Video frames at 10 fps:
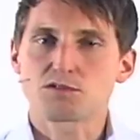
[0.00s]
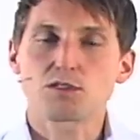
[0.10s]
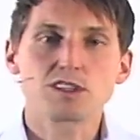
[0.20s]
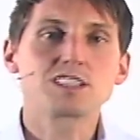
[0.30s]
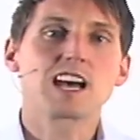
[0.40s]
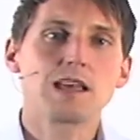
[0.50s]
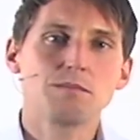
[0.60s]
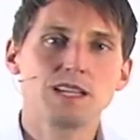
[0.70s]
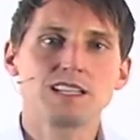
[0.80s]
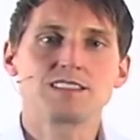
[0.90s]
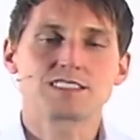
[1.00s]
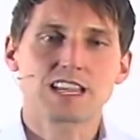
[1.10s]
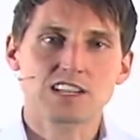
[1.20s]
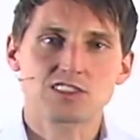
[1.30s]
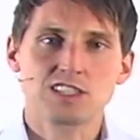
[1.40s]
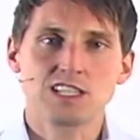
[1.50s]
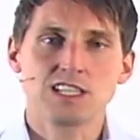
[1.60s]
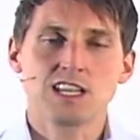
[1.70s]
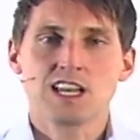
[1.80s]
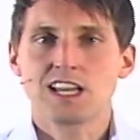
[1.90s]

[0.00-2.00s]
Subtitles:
prototyping and sketching,